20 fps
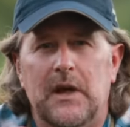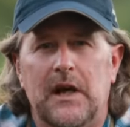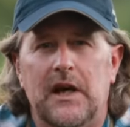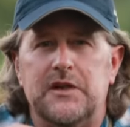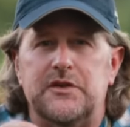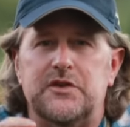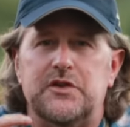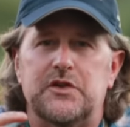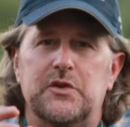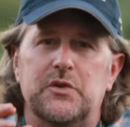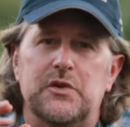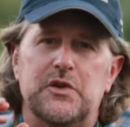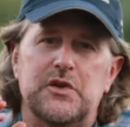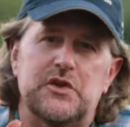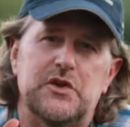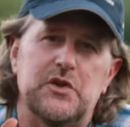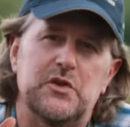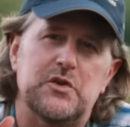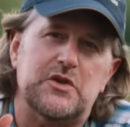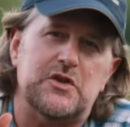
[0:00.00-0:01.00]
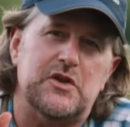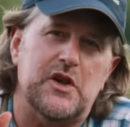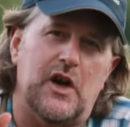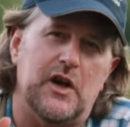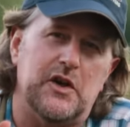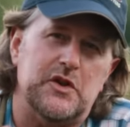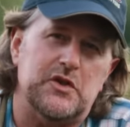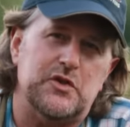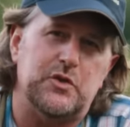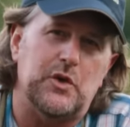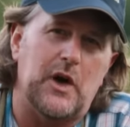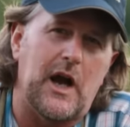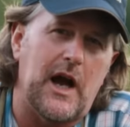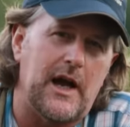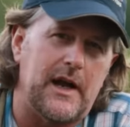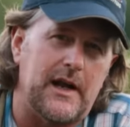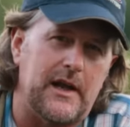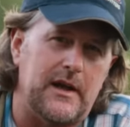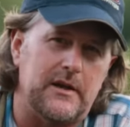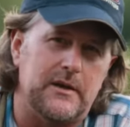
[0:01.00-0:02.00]
As soon as you start
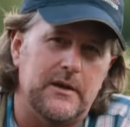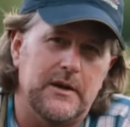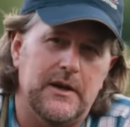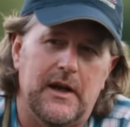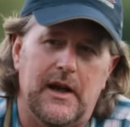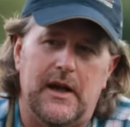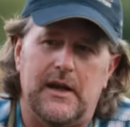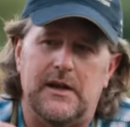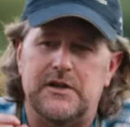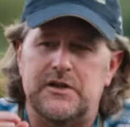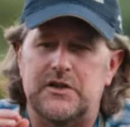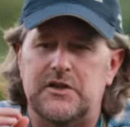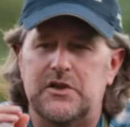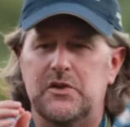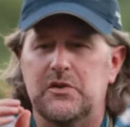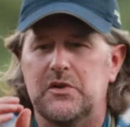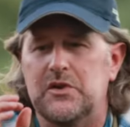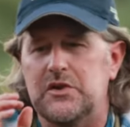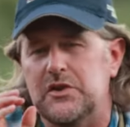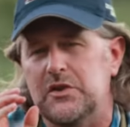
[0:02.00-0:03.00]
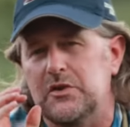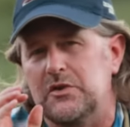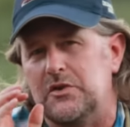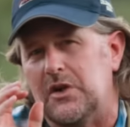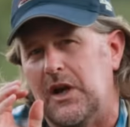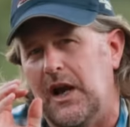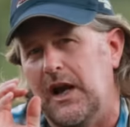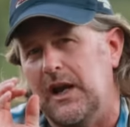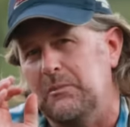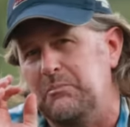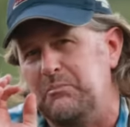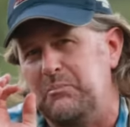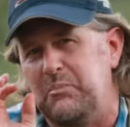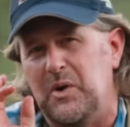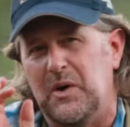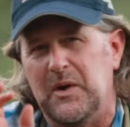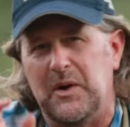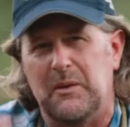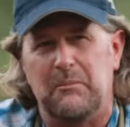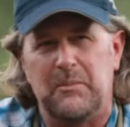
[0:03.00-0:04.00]
trying, and as soon as you try to
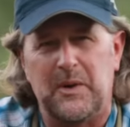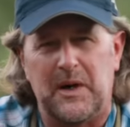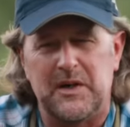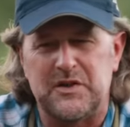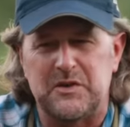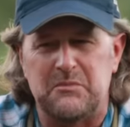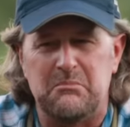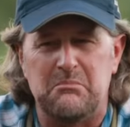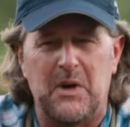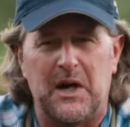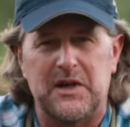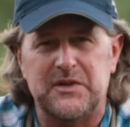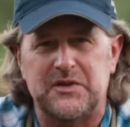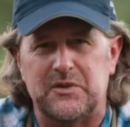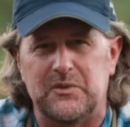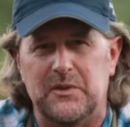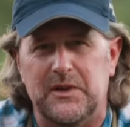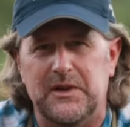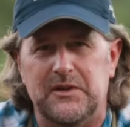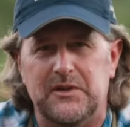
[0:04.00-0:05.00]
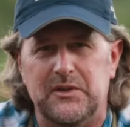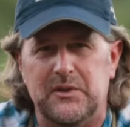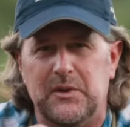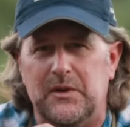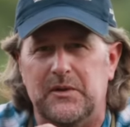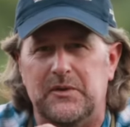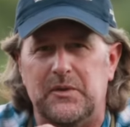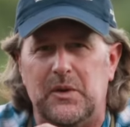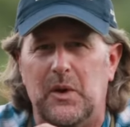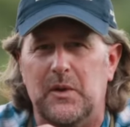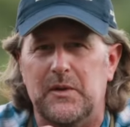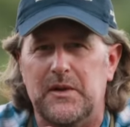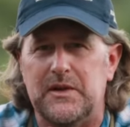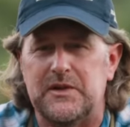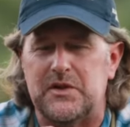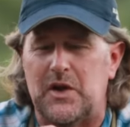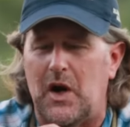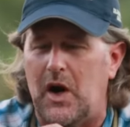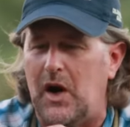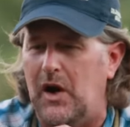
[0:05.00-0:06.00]
put a bunch of muscle into it and throw
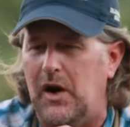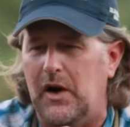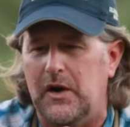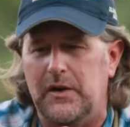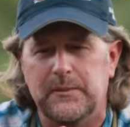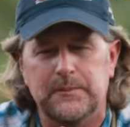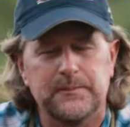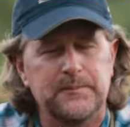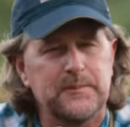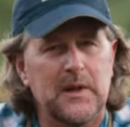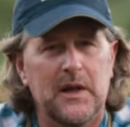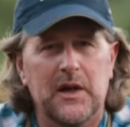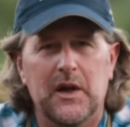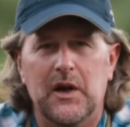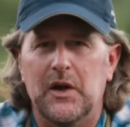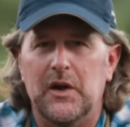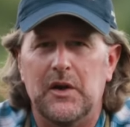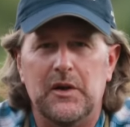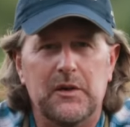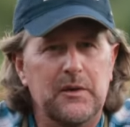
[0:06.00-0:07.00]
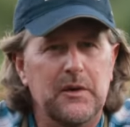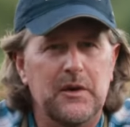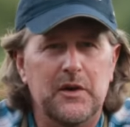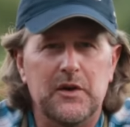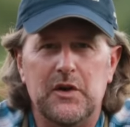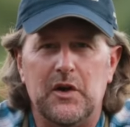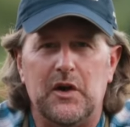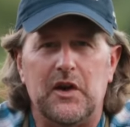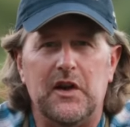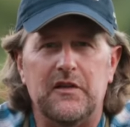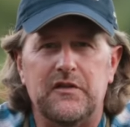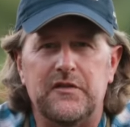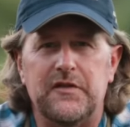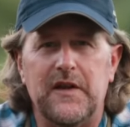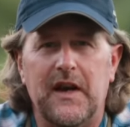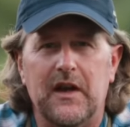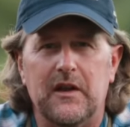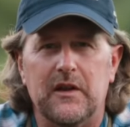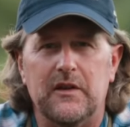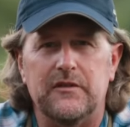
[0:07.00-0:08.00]
this hard, you're going to
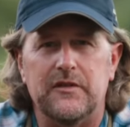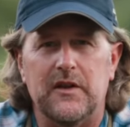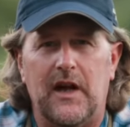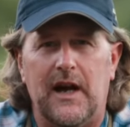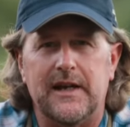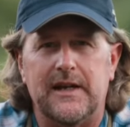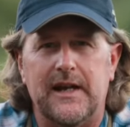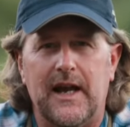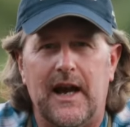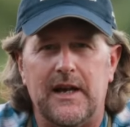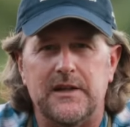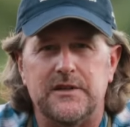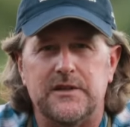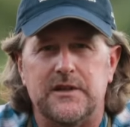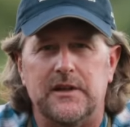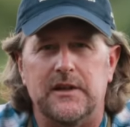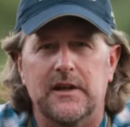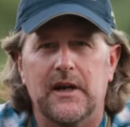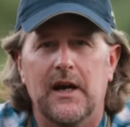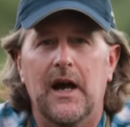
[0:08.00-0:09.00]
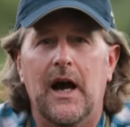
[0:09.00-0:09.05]
fail at fly casting.